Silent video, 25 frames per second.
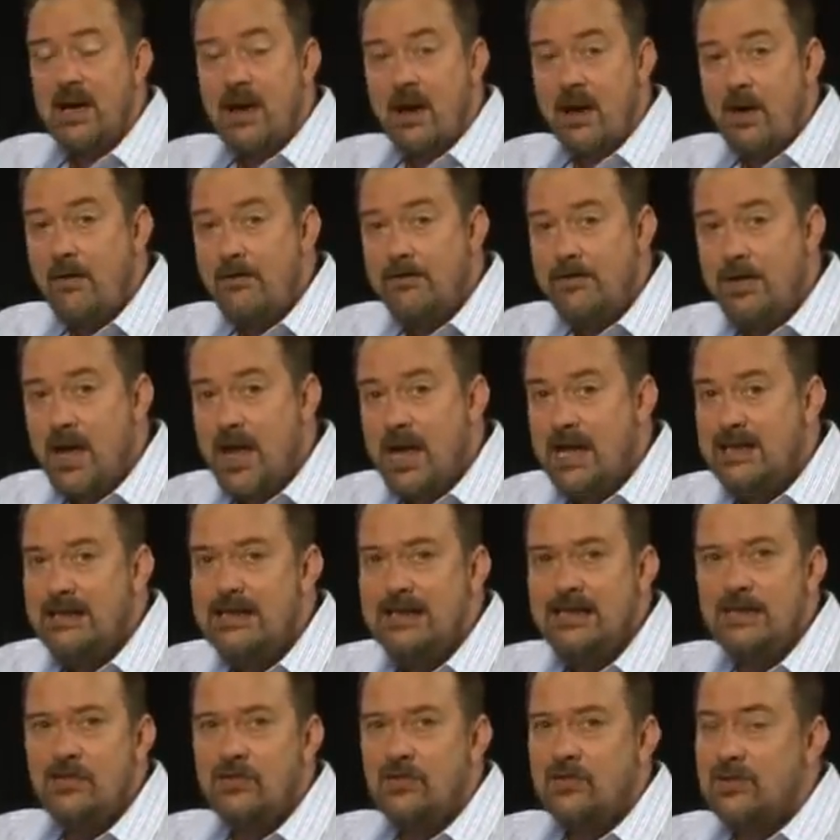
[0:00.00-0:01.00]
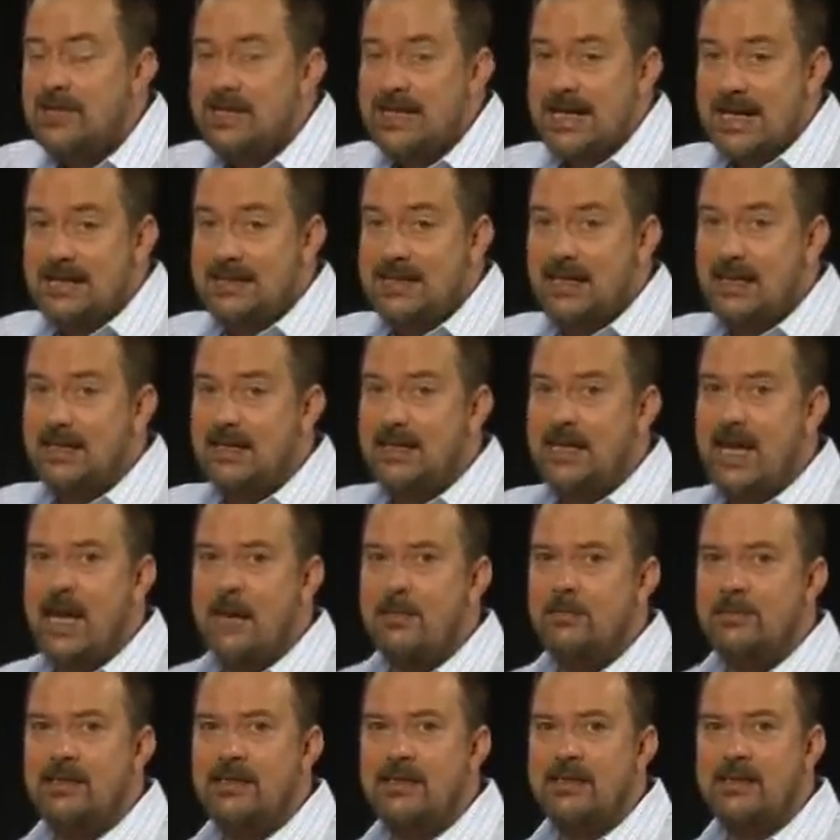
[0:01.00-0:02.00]
our fly lead or another
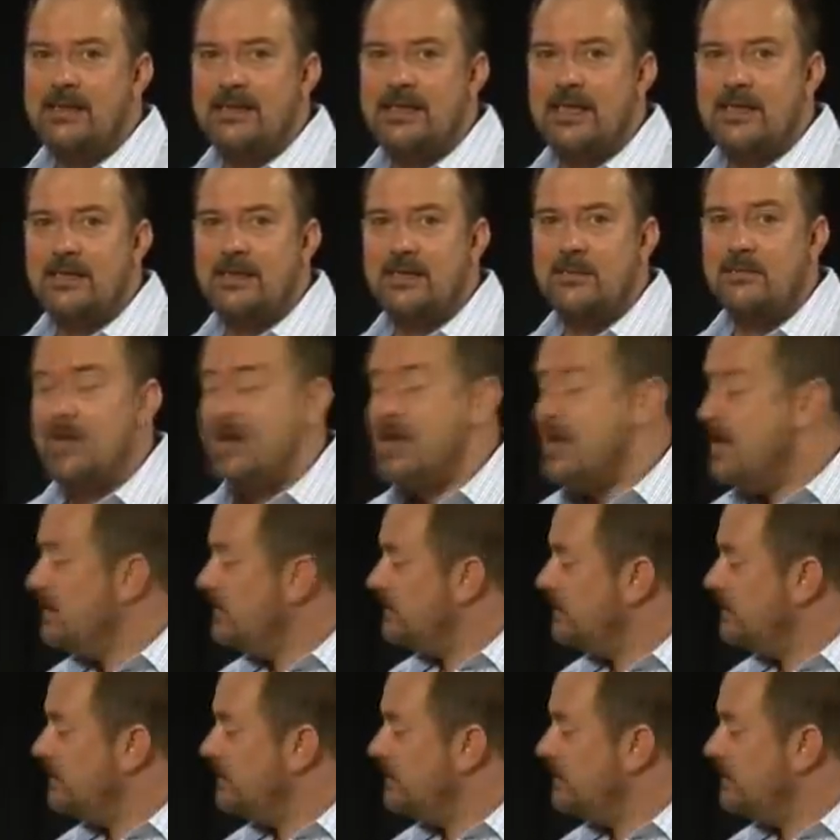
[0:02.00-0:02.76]
cable in the system.